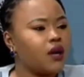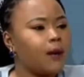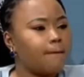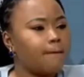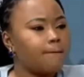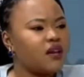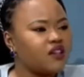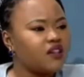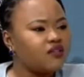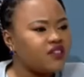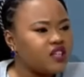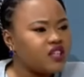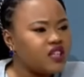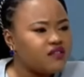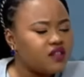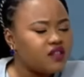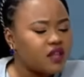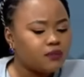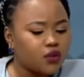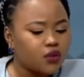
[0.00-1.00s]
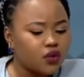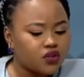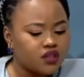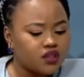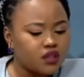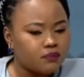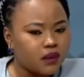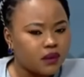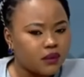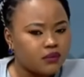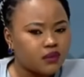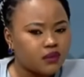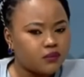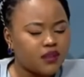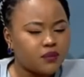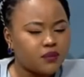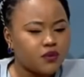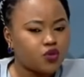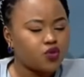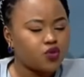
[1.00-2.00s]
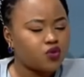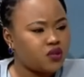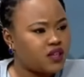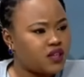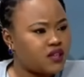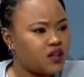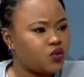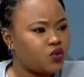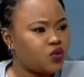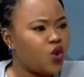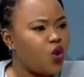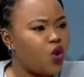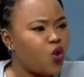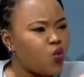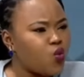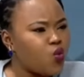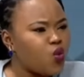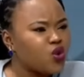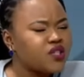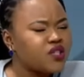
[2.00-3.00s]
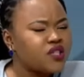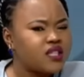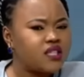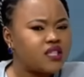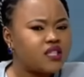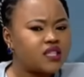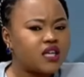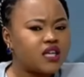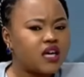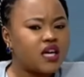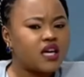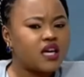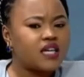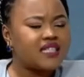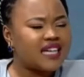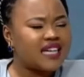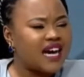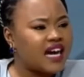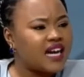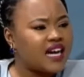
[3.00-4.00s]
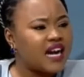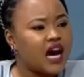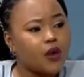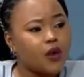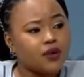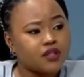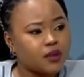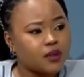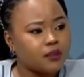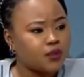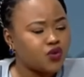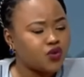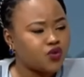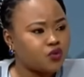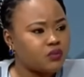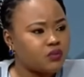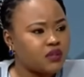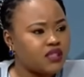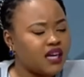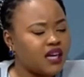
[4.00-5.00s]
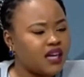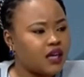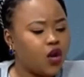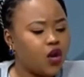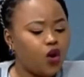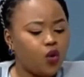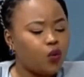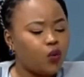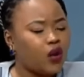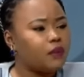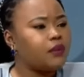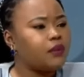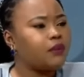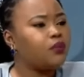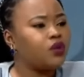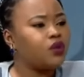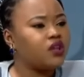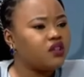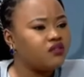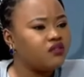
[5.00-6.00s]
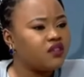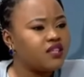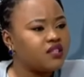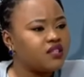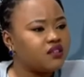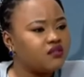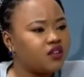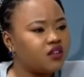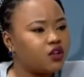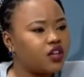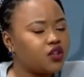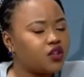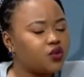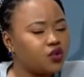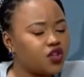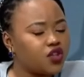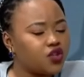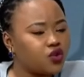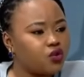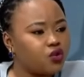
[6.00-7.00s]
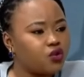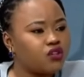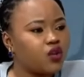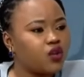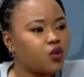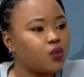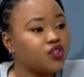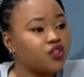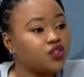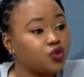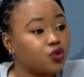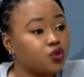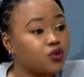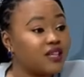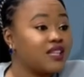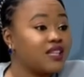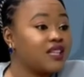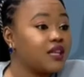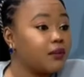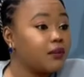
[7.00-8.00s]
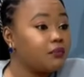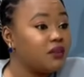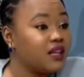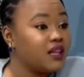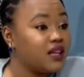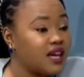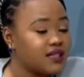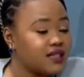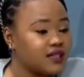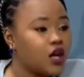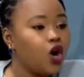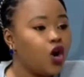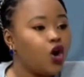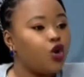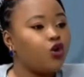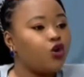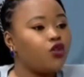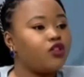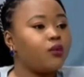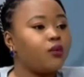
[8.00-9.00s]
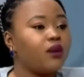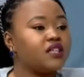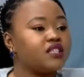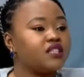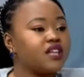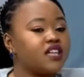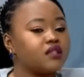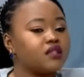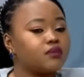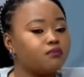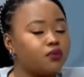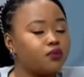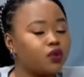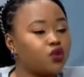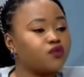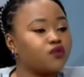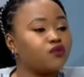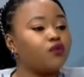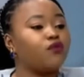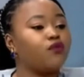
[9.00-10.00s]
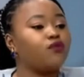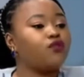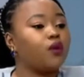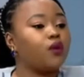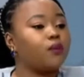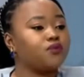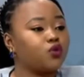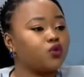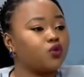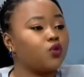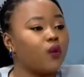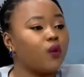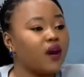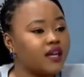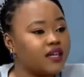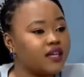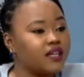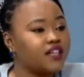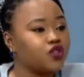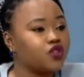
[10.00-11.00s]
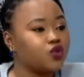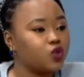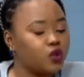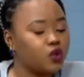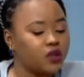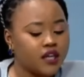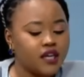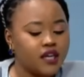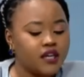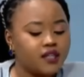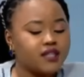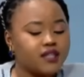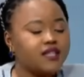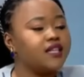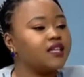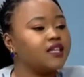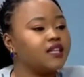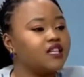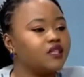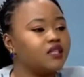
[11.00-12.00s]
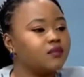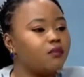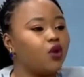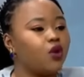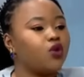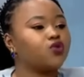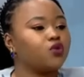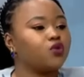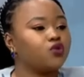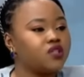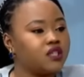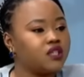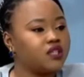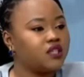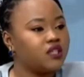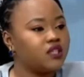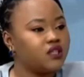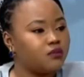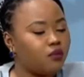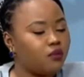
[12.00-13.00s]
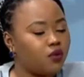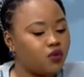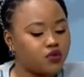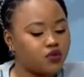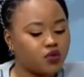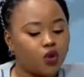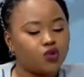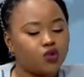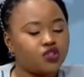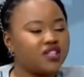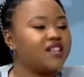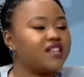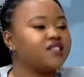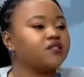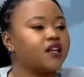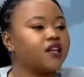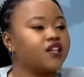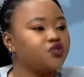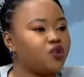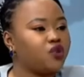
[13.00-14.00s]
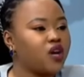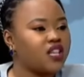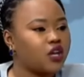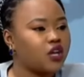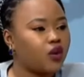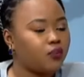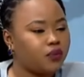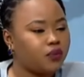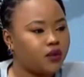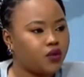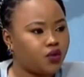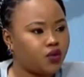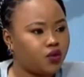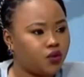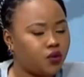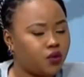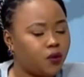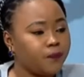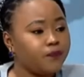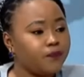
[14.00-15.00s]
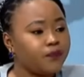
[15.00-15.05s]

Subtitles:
But even if they brought the public participation to the ground, was it done how it's supposed to be done? Were people given civic education on the question that they are being asked, or they were just brought for forms on one day and told, tick this box or tick this box, or just write your other opinion, you know?